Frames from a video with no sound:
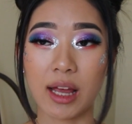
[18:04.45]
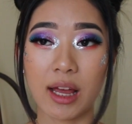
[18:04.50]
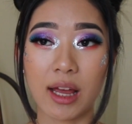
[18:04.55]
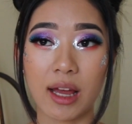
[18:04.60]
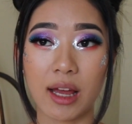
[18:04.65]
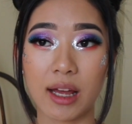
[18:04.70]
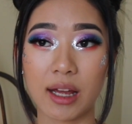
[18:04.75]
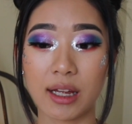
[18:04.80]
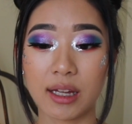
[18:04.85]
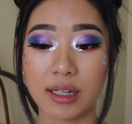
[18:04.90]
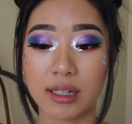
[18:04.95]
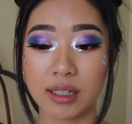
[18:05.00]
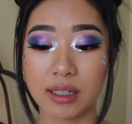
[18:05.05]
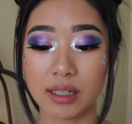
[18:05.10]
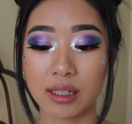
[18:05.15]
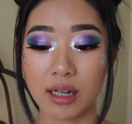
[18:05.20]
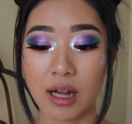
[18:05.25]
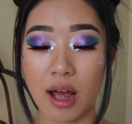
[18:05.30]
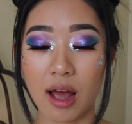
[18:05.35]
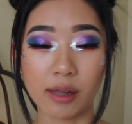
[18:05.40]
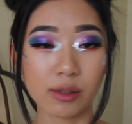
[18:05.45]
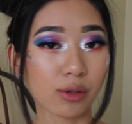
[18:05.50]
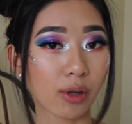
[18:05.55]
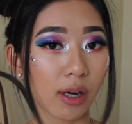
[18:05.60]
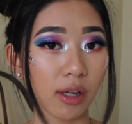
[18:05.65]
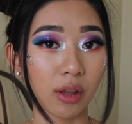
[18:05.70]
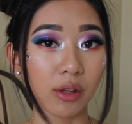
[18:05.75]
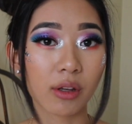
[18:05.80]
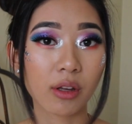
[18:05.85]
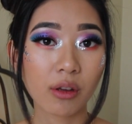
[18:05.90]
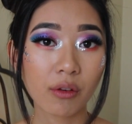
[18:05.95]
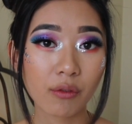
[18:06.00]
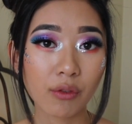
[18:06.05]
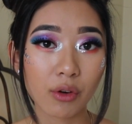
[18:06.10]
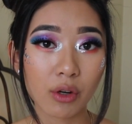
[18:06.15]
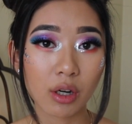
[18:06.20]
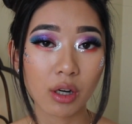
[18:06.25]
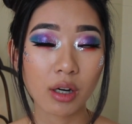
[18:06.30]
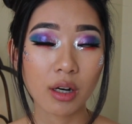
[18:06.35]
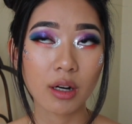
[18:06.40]
and I tried looking
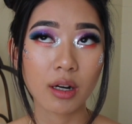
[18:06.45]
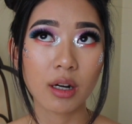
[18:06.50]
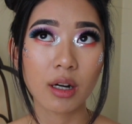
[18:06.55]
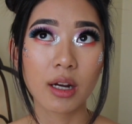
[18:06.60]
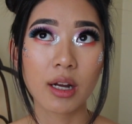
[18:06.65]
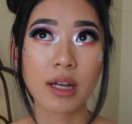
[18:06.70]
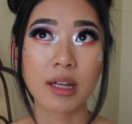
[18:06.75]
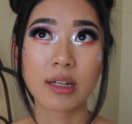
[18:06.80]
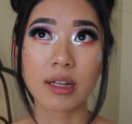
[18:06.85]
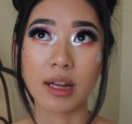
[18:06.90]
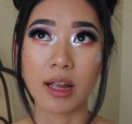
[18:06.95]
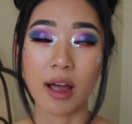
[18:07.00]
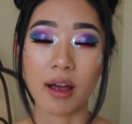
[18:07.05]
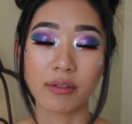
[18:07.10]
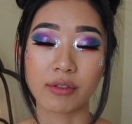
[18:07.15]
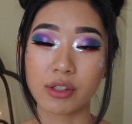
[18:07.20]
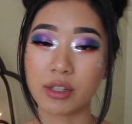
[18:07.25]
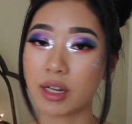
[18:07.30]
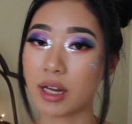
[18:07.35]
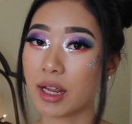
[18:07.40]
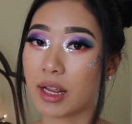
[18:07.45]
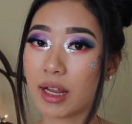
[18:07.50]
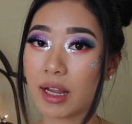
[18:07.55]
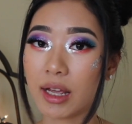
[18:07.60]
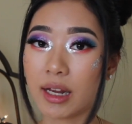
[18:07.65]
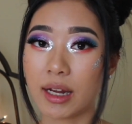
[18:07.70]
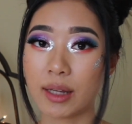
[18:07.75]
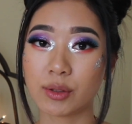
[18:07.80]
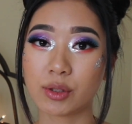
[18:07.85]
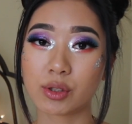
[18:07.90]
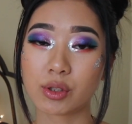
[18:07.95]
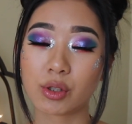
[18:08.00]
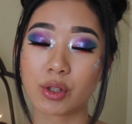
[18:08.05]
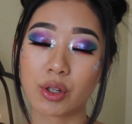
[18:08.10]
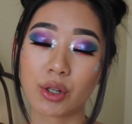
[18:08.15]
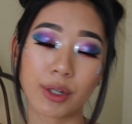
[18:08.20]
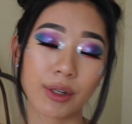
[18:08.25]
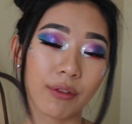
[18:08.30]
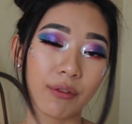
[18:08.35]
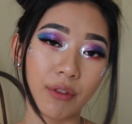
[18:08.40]
for her day after day, and I just
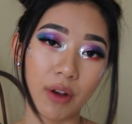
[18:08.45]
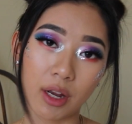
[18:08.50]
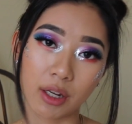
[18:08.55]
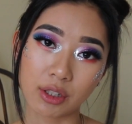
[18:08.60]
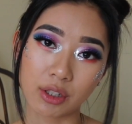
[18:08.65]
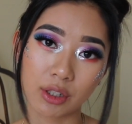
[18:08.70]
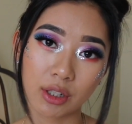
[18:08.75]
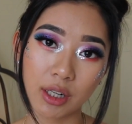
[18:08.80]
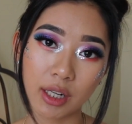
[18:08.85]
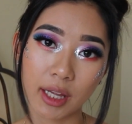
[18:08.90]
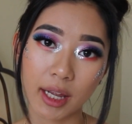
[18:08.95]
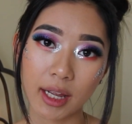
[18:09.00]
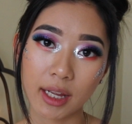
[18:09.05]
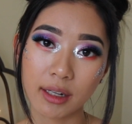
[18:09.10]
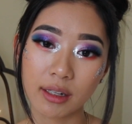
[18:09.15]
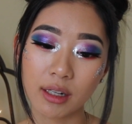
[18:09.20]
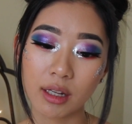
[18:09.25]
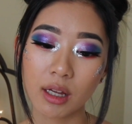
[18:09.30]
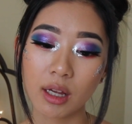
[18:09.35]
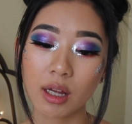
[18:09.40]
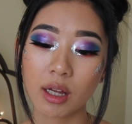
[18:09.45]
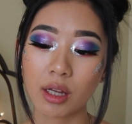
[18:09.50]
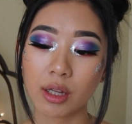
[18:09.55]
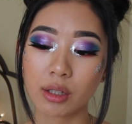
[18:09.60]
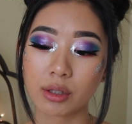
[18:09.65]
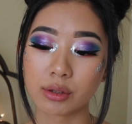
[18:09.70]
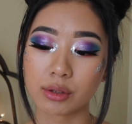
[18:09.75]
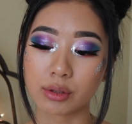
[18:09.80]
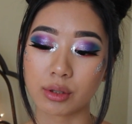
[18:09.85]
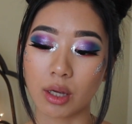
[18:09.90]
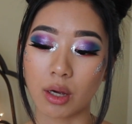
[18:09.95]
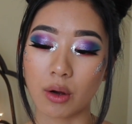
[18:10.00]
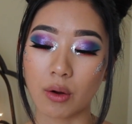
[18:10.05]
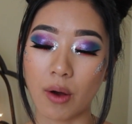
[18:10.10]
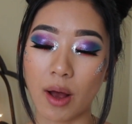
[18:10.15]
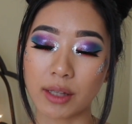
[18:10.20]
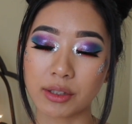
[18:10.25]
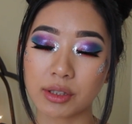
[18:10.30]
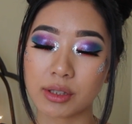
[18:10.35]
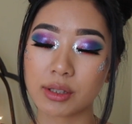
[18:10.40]
couldn't find her again. So
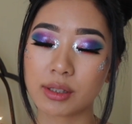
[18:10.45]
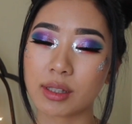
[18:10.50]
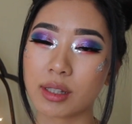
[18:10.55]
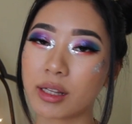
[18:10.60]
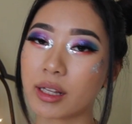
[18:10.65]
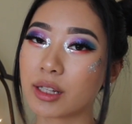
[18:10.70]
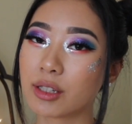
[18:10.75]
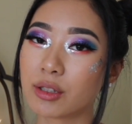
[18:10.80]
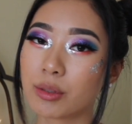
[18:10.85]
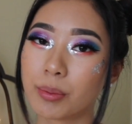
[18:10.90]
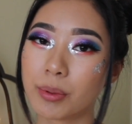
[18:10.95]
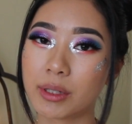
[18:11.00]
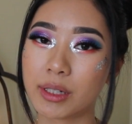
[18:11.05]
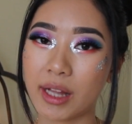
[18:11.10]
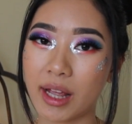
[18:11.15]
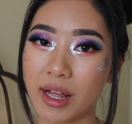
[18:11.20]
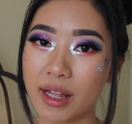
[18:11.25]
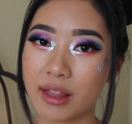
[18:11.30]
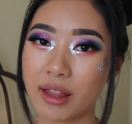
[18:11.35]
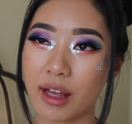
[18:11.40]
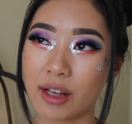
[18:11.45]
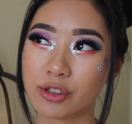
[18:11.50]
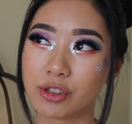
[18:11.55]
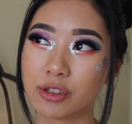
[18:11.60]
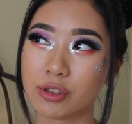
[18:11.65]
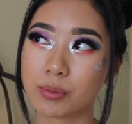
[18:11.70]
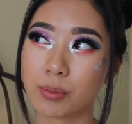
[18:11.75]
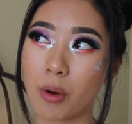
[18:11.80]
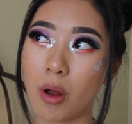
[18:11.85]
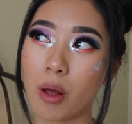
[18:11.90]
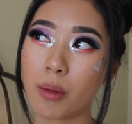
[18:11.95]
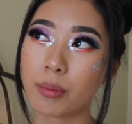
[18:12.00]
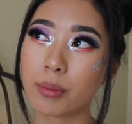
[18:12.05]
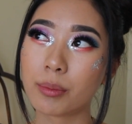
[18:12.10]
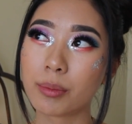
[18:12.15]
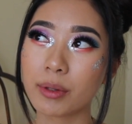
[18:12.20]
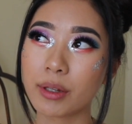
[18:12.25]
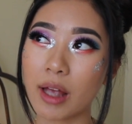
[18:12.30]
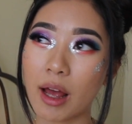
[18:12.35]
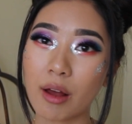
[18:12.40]
I just like to pretend that she's
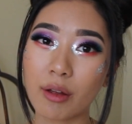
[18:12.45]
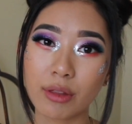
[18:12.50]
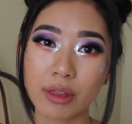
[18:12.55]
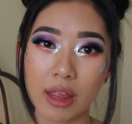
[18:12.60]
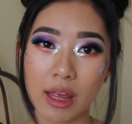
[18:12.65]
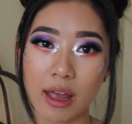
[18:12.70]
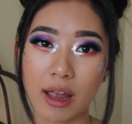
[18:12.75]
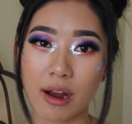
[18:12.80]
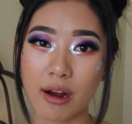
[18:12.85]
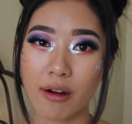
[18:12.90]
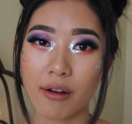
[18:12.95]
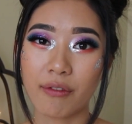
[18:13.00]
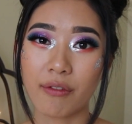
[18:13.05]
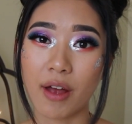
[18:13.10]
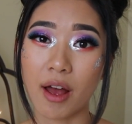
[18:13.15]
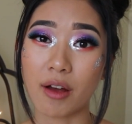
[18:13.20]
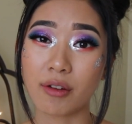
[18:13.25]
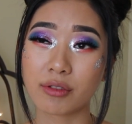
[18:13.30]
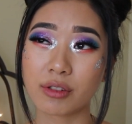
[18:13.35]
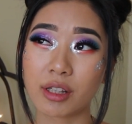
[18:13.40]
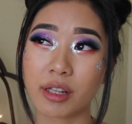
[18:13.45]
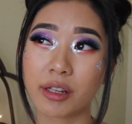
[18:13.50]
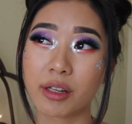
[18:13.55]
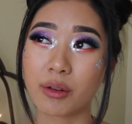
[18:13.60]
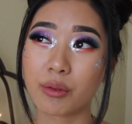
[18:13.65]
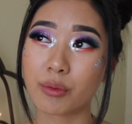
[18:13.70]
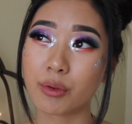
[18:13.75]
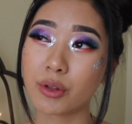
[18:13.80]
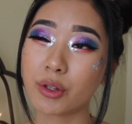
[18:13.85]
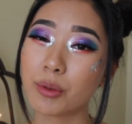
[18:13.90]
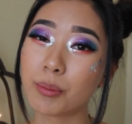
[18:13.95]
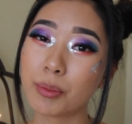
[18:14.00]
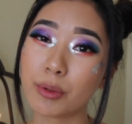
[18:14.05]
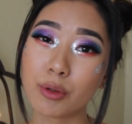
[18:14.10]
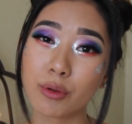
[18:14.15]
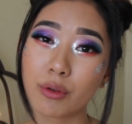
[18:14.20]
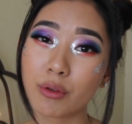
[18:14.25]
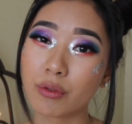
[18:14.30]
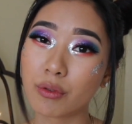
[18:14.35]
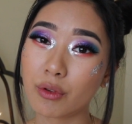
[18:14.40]
probably out there, found like a really
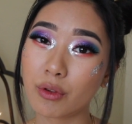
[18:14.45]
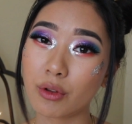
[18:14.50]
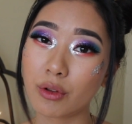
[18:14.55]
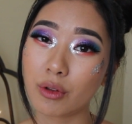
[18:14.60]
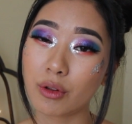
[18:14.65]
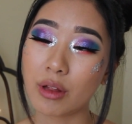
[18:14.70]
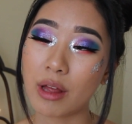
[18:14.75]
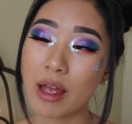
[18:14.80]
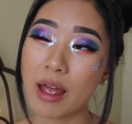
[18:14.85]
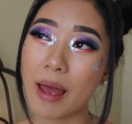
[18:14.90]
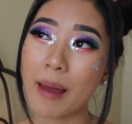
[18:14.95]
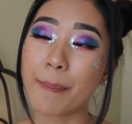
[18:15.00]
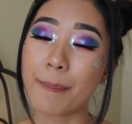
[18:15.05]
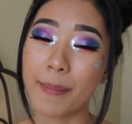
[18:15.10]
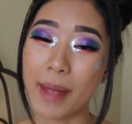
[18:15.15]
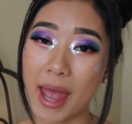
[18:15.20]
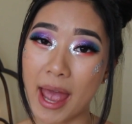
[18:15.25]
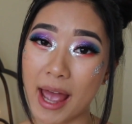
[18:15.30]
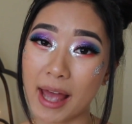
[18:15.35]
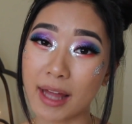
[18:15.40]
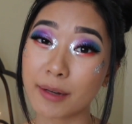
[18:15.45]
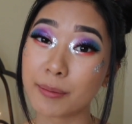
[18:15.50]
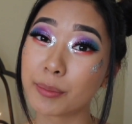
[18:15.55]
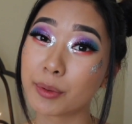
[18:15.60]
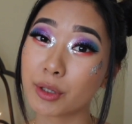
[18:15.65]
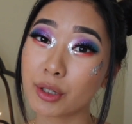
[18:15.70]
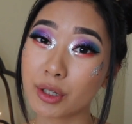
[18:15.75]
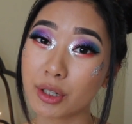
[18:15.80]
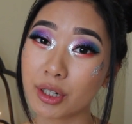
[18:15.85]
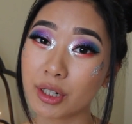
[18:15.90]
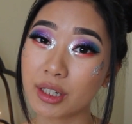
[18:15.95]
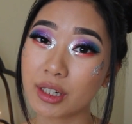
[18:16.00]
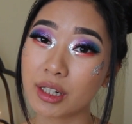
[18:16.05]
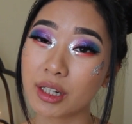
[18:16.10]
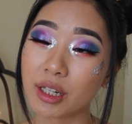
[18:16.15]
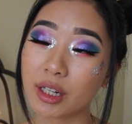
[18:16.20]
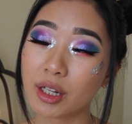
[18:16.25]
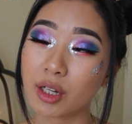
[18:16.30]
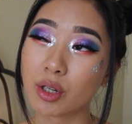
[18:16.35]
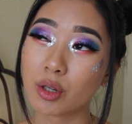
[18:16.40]
beautiful man bird
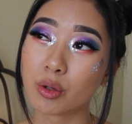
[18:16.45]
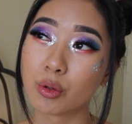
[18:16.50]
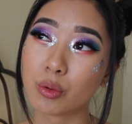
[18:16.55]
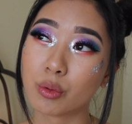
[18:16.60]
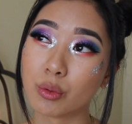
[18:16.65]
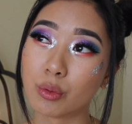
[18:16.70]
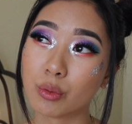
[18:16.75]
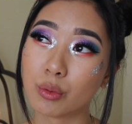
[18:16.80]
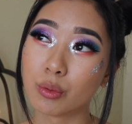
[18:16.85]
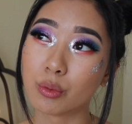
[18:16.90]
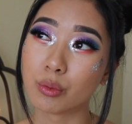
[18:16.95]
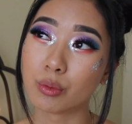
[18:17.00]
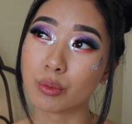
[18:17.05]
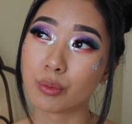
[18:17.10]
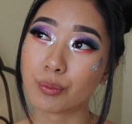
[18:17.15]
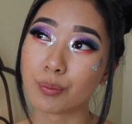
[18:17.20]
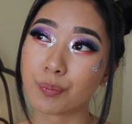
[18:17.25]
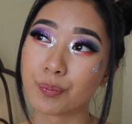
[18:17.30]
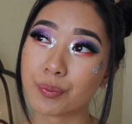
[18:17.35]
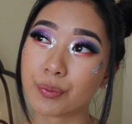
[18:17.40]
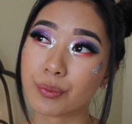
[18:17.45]
who